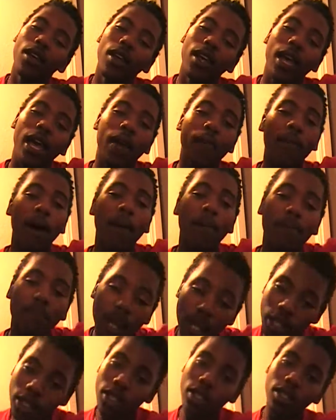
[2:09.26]
And my
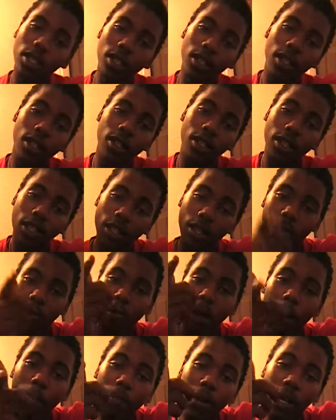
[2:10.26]
bitch
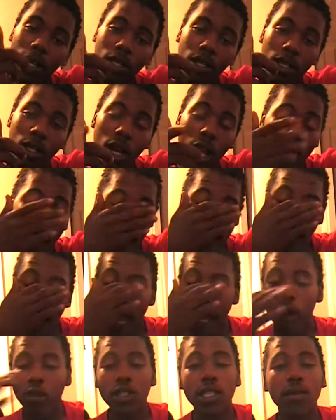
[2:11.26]
my bitch.
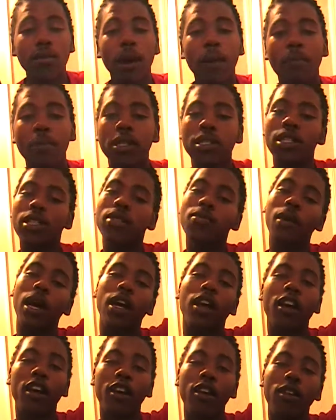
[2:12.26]
I ain't gonna say my bitch, this
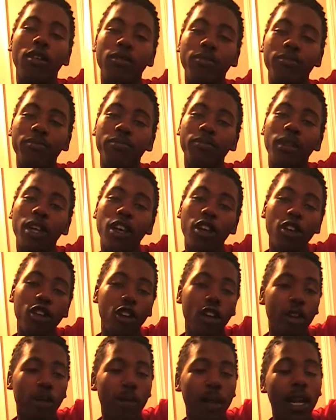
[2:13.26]
my girl. You
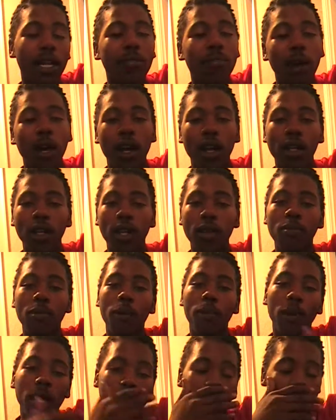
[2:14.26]
hear me? That's my that's my
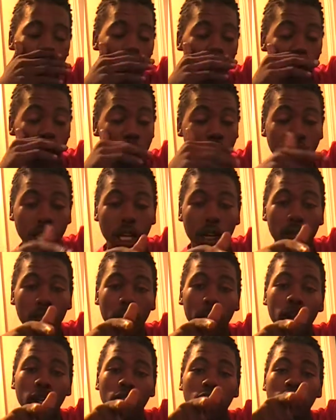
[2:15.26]
main squeeze, Jen.
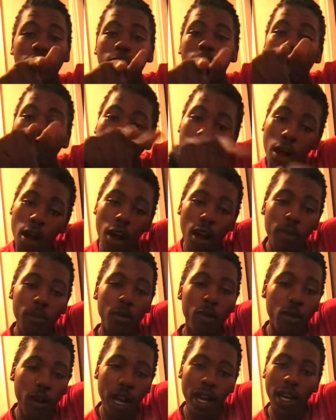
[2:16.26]
But she blowing
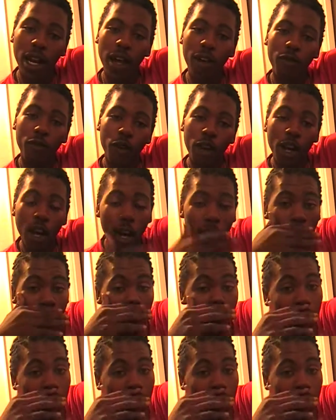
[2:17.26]
me right now. Fuck up.